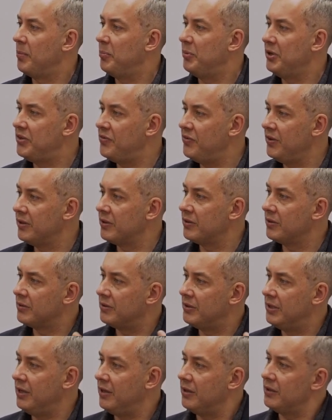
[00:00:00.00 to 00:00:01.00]

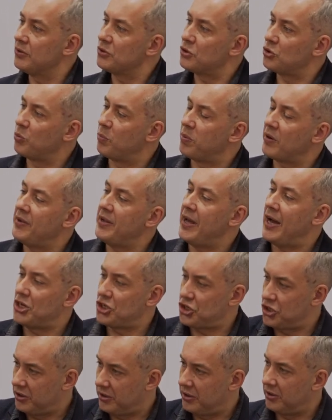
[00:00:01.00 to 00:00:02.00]
between the
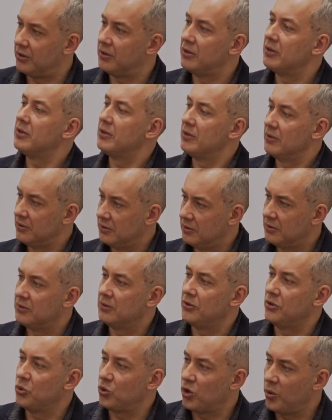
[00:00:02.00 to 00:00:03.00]
supranational
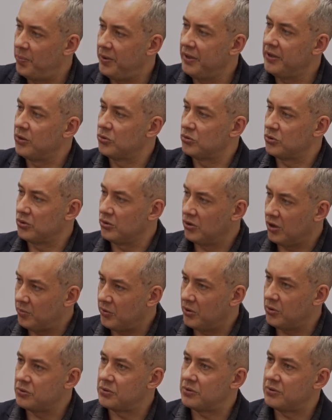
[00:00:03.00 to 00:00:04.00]
European
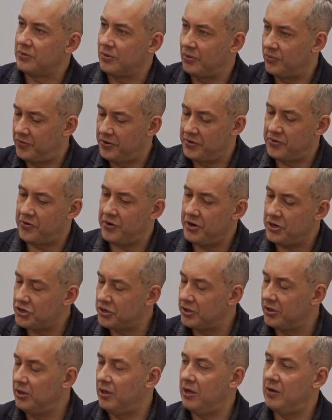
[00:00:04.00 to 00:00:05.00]
autonomous or
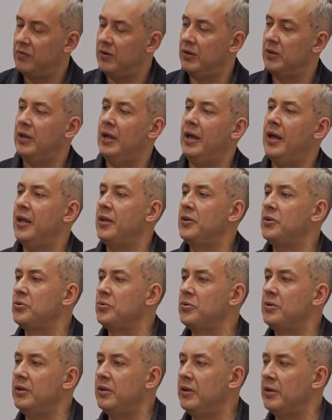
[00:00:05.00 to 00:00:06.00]
federation level and
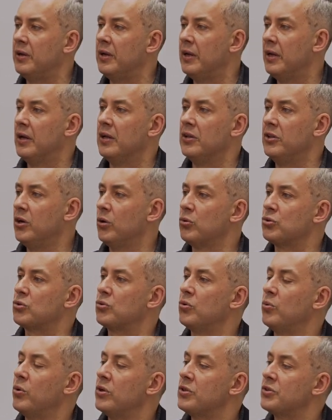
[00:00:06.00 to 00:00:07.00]
to the those
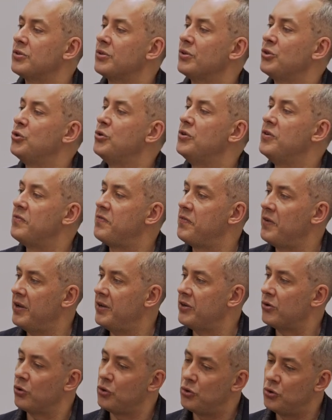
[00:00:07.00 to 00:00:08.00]
who want to
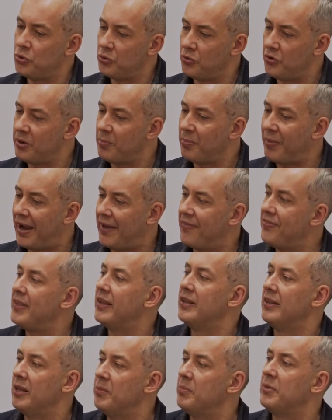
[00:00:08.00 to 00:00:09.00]
defend or to remind
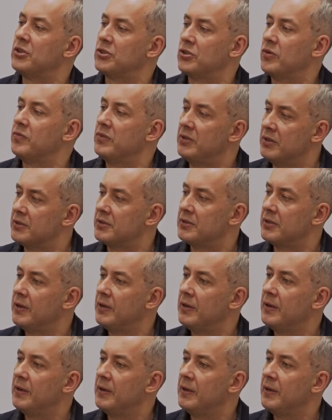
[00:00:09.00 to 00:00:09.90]
the limits of this.